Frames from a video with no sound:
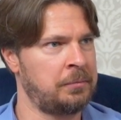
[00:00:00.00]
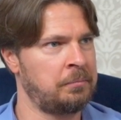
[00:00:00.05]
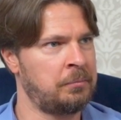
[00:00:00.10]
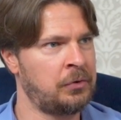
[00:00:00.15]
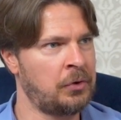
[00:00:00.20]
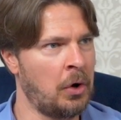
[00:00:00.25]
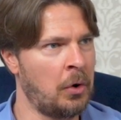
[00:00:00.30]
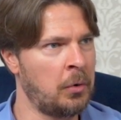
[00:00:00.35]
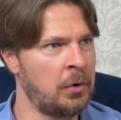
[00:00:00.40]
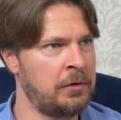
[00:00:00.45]

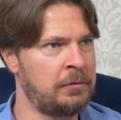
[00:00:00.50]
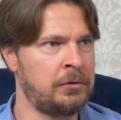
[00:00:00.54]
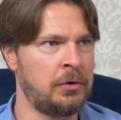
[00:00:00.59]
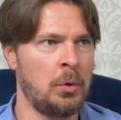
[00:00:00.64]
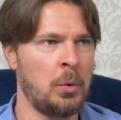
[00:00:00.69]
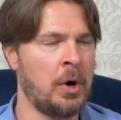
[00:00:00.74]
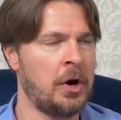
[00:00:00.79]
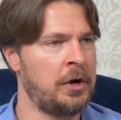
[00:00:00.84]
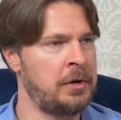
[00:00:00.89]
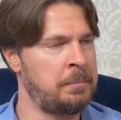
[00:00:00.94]
So if
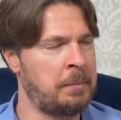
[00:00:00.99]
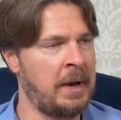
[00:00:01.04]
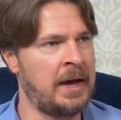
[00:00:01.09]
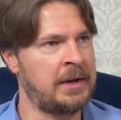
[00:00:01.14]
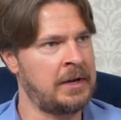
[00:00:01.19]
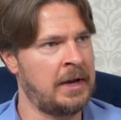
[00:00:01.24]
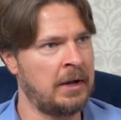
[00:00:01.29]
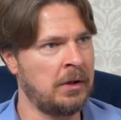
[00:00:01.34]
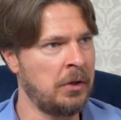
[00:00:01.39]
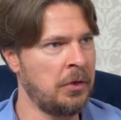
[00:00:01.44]
you are in
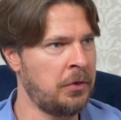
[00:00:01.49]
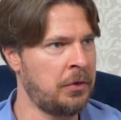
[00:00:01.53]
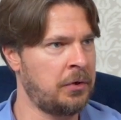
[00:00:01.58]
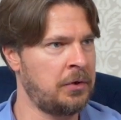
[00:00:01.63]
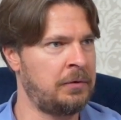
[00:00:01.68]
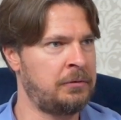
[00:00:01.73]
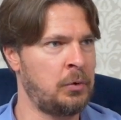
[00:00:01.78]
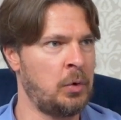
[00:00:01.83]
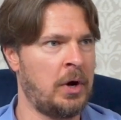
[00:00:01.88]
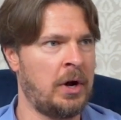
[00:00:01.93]
bad health,
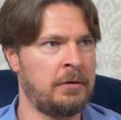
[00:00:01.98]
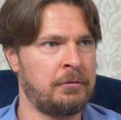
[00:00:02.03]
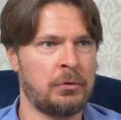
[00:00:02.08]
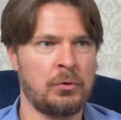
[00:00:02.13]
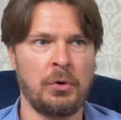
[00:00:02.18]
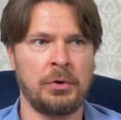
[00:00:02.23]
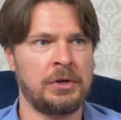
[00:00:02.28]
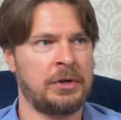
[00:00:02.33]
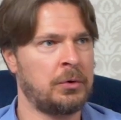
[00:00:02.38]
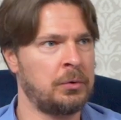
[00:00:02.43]
if you have
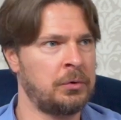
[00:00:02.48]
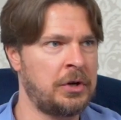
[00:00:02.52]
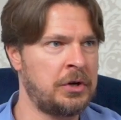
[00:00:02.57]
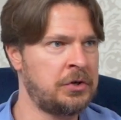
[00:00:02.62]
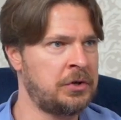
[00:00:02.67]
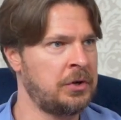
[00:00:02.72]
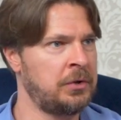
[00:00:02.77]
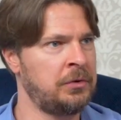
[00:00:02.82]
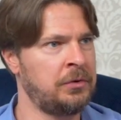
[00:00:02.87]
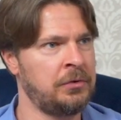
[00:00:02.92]
chronic
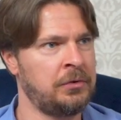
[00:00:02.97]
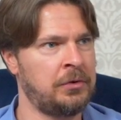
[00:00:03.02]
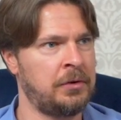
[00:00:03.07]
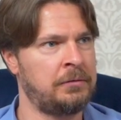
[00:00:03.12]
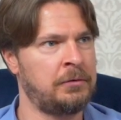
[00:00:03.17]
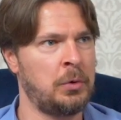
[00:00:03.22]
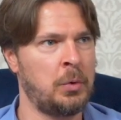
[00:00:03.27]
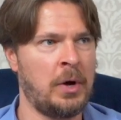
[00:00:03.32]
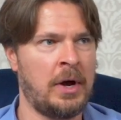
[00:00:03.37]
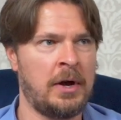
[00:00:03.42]
conditions,
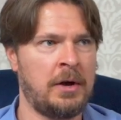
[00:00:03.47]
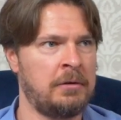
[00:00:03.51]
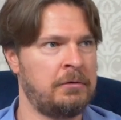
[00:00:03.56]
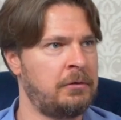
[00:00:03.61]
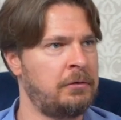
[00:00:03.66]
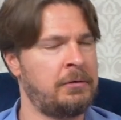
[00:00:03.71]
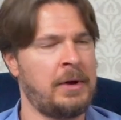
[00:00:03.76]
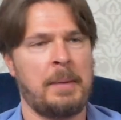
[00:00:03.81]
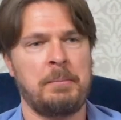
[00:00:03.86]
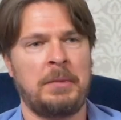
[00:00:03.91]
if you have
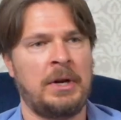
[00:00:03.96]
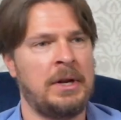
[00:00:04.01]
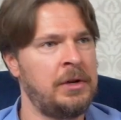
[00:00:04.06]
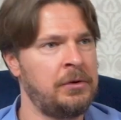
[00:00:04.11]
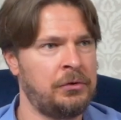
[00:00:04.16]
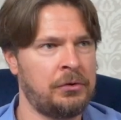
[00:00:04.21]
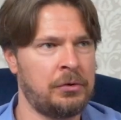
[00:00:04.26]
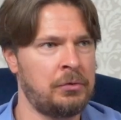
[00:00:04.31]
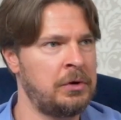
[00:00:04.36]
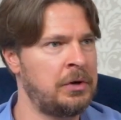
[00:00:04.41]
a family
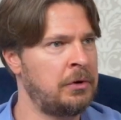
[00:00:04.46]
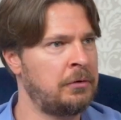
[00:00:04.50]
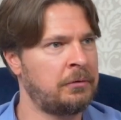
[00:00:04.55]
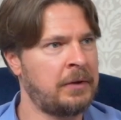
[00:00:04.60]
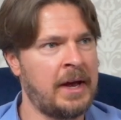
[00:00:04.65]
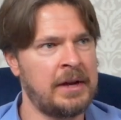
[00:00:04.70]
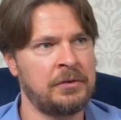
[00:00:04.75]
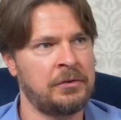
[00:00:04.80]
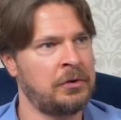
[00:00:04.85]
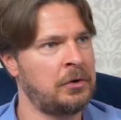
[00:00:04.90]
history of
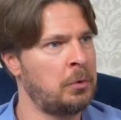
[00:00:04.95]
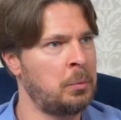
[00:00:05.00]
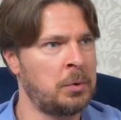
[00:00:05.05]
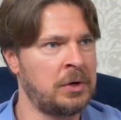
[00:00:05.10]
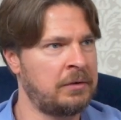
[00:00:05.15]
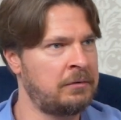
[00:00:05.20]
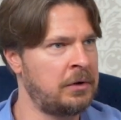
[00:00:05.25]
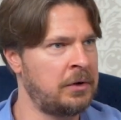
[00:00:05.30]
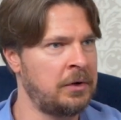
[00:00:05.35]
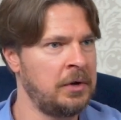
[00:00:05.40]
cancer,
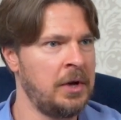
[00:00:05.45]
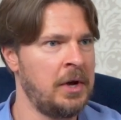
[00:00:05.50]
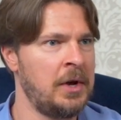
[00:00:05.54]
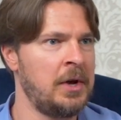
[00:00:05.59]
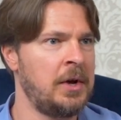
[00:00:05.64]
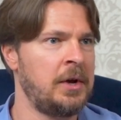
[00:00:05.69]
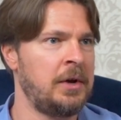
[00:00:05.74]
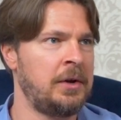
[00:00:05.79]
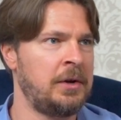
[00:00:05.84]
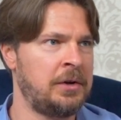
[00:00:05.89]
whatever
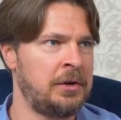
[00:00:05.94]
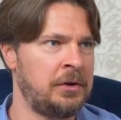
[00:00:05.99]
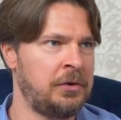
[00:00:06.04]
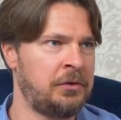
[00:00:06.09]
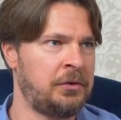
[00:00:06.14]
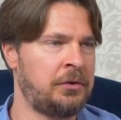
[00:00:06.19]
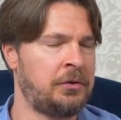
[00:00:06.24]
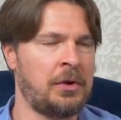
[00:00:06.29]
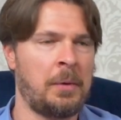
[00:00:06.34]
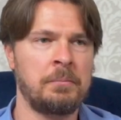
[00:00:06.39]
it is,
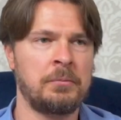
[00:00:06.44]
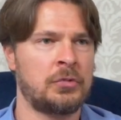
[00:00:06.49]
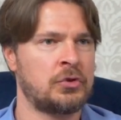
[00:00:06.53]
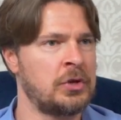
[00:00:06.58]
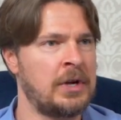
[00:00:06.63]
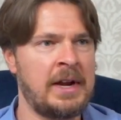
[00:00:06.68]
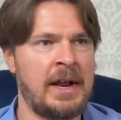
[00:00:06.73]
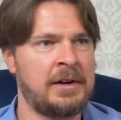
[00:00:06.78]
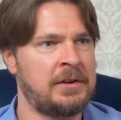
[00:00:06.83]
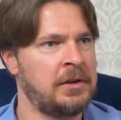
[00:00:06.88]
some
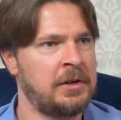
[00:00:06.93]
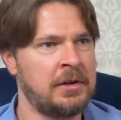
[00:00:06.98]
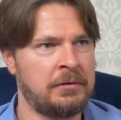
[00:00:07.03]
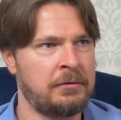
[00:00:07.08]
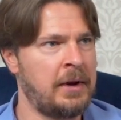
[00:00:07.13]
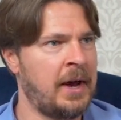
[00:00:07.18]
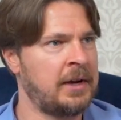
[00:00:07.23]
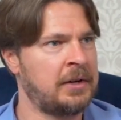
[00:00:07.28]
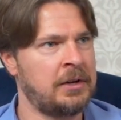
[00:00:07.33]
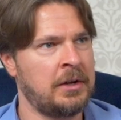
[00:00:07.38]
genetic
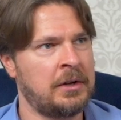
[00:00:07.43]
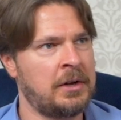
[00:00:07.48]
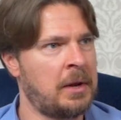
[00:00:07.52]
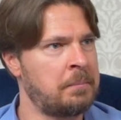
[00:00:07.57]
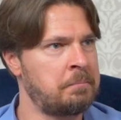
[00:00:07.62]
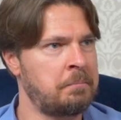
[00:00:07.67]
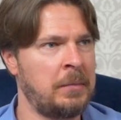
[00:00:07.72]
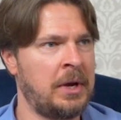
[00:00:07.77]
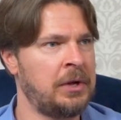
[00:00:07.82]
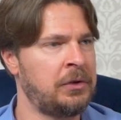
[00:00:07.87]
factor
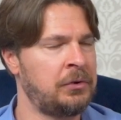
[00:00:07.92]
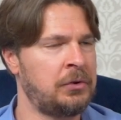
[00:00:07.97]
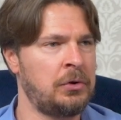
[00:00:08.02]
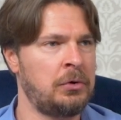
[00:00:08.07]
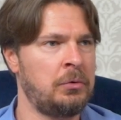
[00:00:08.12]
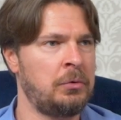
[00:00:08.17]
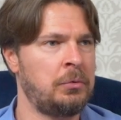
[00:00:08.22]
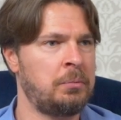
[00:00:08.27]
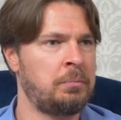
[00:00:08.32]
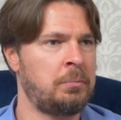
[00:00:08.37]
that makes
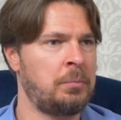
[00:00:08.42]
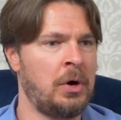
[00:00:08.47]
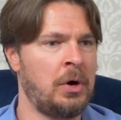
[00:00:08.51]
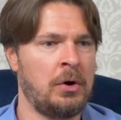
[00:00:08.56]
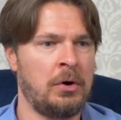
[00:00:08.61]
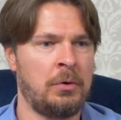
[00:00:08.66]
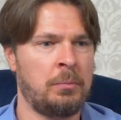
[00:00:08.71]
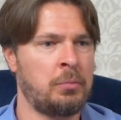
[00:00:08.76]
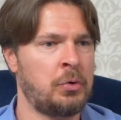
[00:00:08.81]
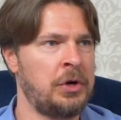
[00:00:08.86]
you
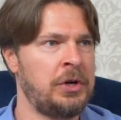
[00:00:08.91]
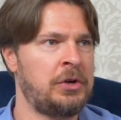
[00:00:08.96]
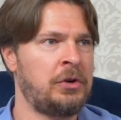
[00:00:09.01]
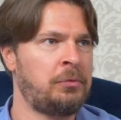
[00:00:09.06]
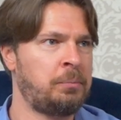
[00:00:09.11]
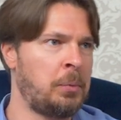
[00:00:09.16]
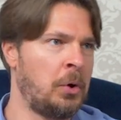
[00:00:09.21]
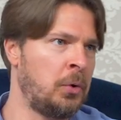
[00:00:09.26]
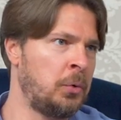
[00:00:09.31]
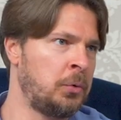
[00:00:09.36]

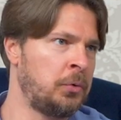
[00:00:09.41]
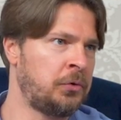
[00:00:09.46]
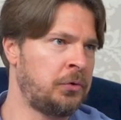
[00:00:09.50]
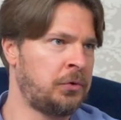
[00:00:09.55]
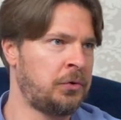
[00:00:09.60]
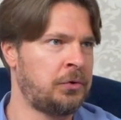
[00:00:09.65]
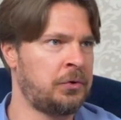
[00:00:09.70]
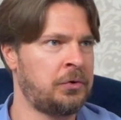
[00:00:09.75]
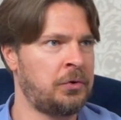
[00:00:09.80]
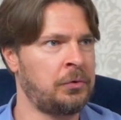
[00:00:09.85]

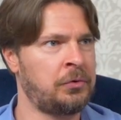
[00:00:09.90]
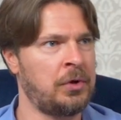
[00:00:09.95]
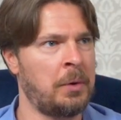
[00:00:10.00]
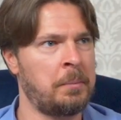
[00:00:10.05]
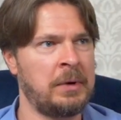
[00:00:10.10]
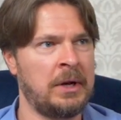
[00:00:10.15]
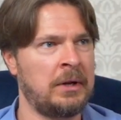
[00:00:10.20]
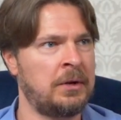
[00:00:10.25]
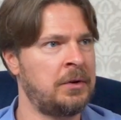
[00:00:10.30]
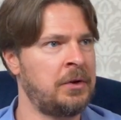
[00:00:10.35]
predisposed to
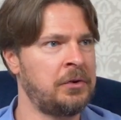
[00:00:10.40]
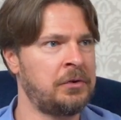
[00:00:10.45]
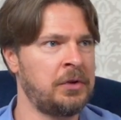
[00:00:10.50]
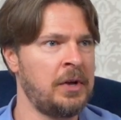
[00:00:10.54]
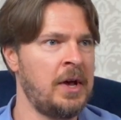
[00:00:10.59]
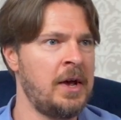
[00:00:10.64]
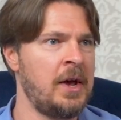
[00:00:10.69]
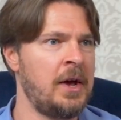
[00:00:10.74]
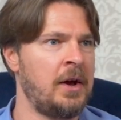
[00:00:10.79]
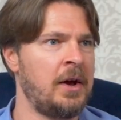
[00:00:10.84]
some illness,
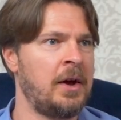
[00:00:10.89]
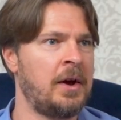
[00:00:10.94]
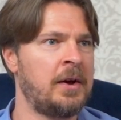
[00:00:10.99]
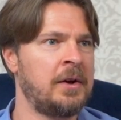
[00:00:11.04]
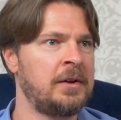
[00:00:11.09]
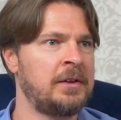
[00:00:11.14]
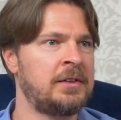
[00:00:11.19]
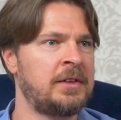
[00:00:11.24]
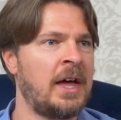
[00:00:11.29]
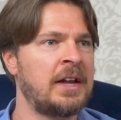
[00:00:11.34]

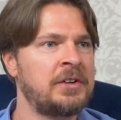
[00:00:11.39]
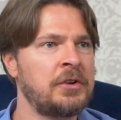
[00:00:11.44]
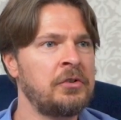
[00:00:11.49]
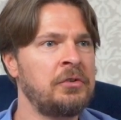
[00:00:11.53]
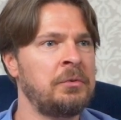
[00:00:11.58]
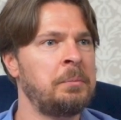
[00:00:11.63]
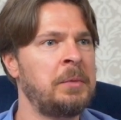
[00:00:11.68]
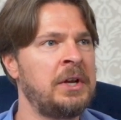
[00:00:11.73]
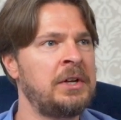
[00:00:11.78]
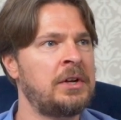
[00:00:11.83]
that
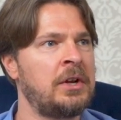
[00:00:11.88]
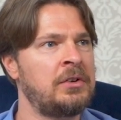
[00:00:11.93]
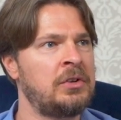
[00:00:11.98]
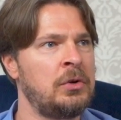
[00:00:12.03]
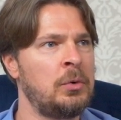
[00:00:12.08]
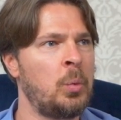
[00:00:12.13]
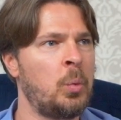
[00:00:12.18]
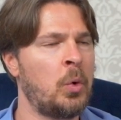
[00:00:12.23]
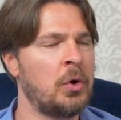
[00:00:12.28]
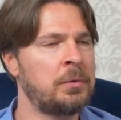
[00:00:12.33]
doesn't mean that
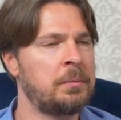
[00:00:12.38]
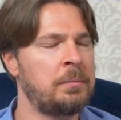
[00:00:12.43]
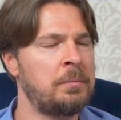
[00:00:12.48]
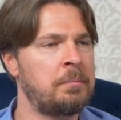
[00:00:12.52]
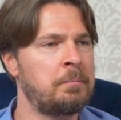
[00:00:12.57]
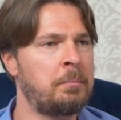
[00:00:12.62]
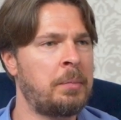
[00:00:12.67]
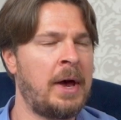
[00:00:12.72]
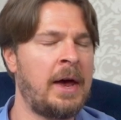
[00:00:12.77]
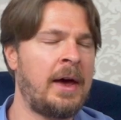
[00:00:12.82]
you would
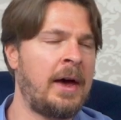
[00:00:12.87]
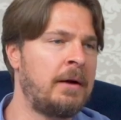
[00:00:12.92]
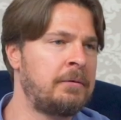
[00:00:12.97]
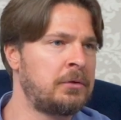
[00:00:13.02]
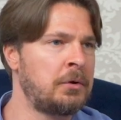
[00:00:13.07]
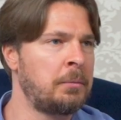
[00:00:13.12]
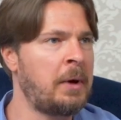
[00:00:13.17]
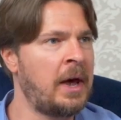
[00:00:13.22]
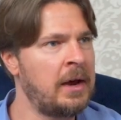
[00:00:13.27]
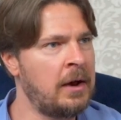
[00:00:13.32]
have
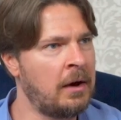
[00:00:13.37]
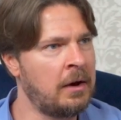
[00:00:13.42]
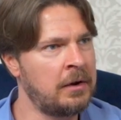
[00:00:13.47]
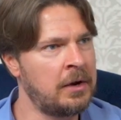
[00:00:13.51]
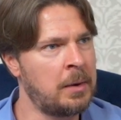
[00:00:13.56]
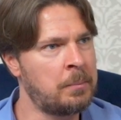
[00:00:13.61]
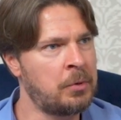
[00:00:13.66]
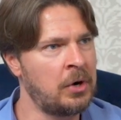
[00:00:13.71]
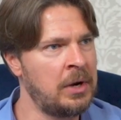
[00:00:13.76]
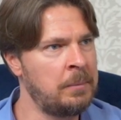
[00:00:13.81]
to pay a
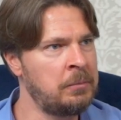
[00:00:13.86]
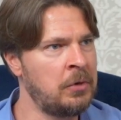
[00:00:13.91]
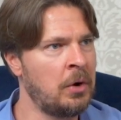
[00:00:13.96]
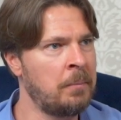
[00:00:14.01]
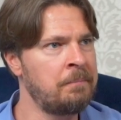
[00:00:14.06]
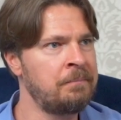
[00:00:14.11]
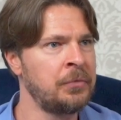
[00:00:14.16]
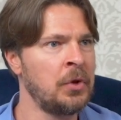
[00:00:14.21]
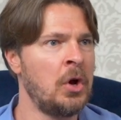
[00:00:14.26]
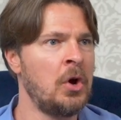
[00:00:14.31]
higher
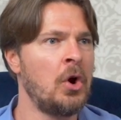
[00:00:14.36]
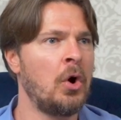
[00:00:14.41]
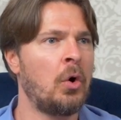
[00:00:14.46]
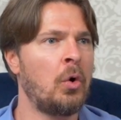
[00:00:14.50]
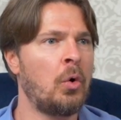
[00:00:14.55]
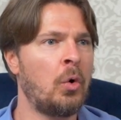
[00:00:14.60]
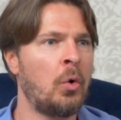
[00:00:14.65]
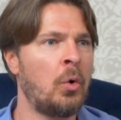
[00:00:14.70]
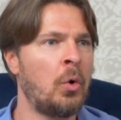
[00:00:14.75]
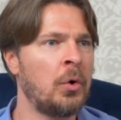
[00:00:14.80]
premium
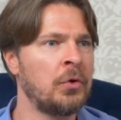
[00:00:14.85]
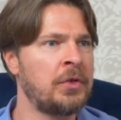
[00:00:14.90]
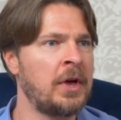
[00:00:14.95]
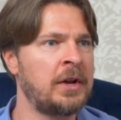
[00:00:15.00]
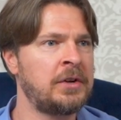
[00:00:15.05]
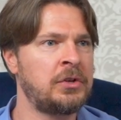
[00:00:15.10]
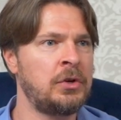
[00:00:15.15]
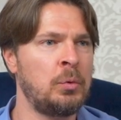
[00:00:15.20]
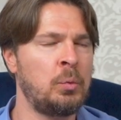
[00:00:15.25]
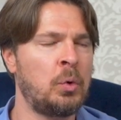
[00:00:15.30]
or
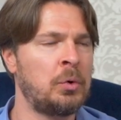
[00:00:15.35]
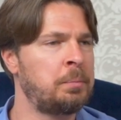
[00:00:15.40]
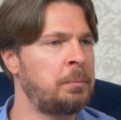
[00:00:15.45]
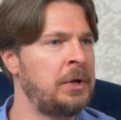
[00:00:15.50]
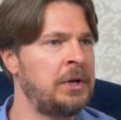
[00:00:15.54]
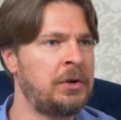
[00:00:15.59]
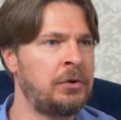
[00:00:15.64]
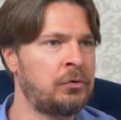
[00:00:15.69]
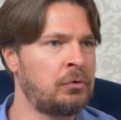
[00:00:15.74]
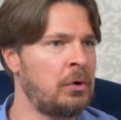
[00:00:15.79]
that you would
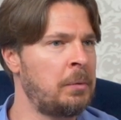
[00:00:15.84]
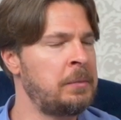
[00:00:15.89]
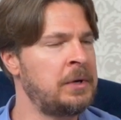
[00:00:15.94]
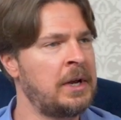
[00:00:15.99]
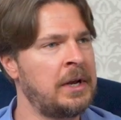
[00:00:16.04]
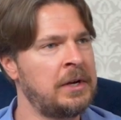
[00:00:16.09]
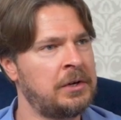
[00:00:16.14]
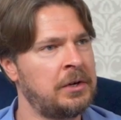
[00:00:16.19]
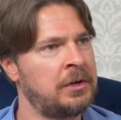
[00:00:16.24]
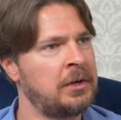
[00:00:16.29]
be
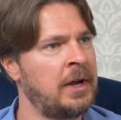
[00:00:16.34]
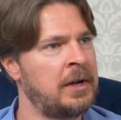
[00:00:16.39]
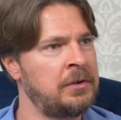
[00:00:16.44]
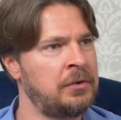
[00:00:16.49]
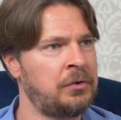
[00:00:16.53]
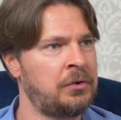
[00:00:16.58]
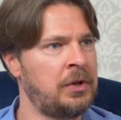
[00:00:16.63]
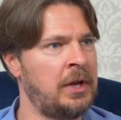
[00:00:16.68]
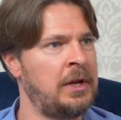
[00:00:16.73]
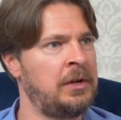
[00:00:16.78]
discriminated
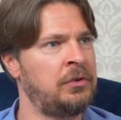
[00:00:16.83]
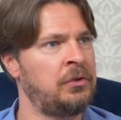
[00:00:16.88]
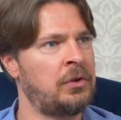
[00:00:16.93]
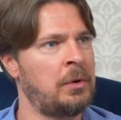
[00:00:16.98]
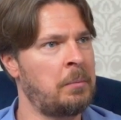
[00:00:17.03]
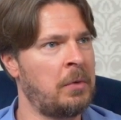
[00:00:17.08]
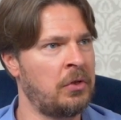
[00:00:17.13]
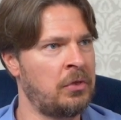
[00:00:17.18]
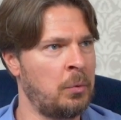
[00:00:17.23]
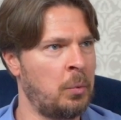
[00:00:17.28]
against in
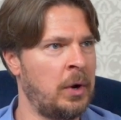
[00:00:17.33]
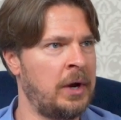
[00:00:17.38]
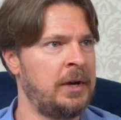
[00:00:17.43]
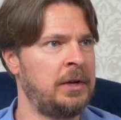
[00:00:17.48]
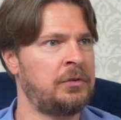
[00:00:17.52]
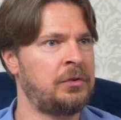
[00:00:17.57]
some other way.